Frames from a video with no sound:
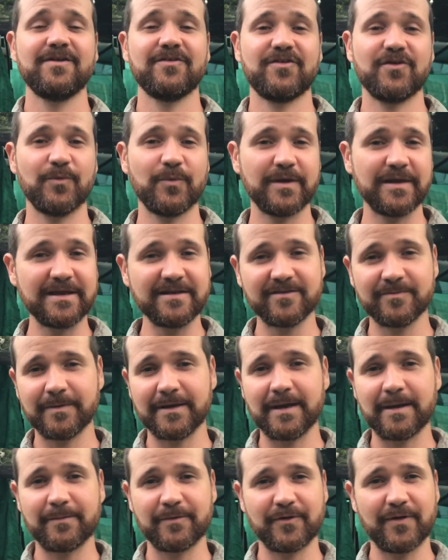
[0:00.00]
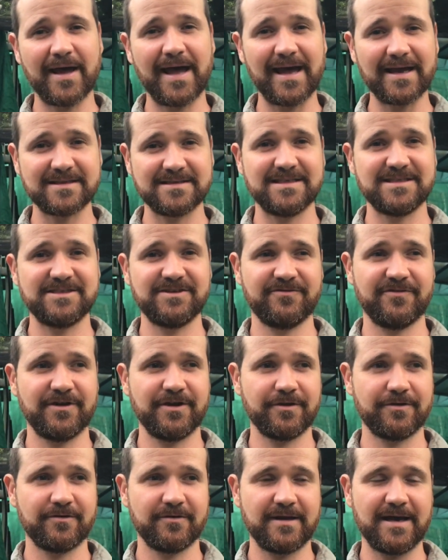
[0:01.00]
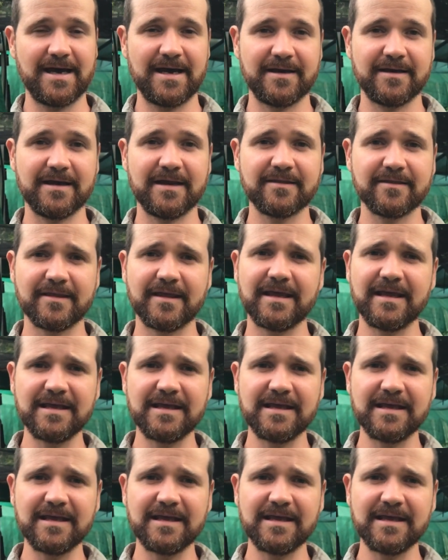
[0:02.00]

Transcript: So we need to be able to access your vertical garden, and the